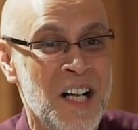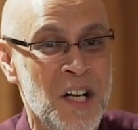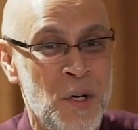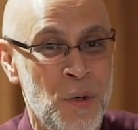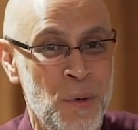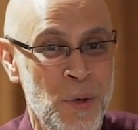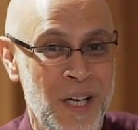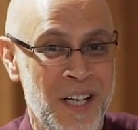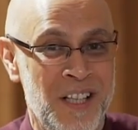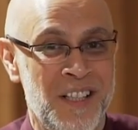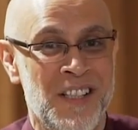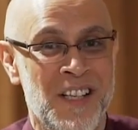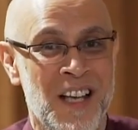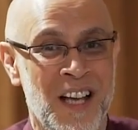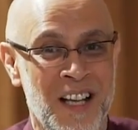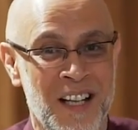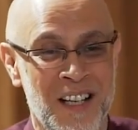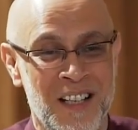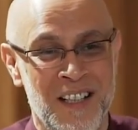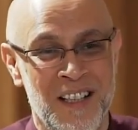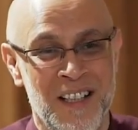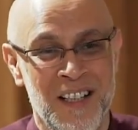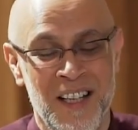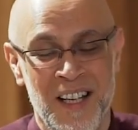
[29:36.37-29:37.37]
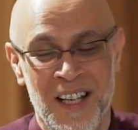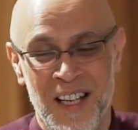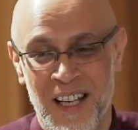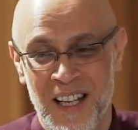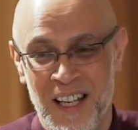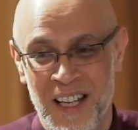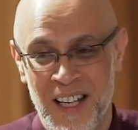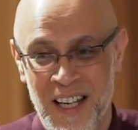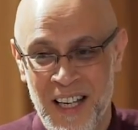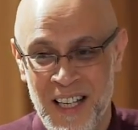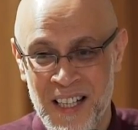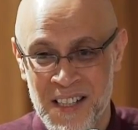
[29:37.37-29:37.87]
Quicksand
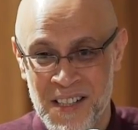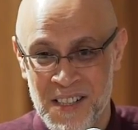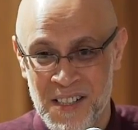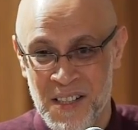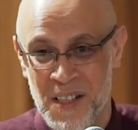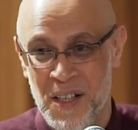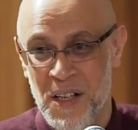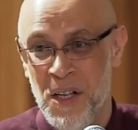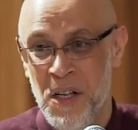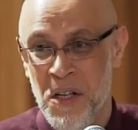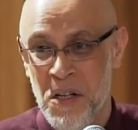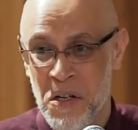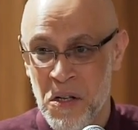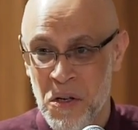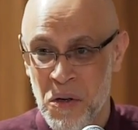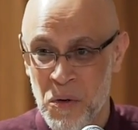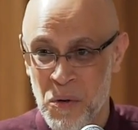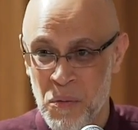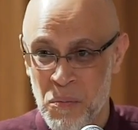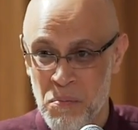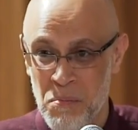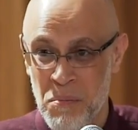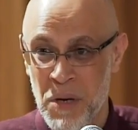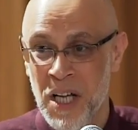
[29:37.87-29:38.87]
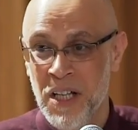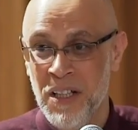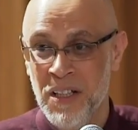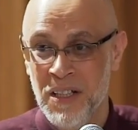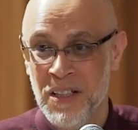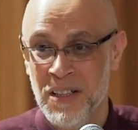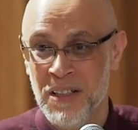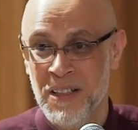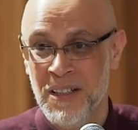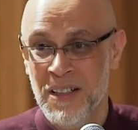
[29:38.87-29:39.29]
is mud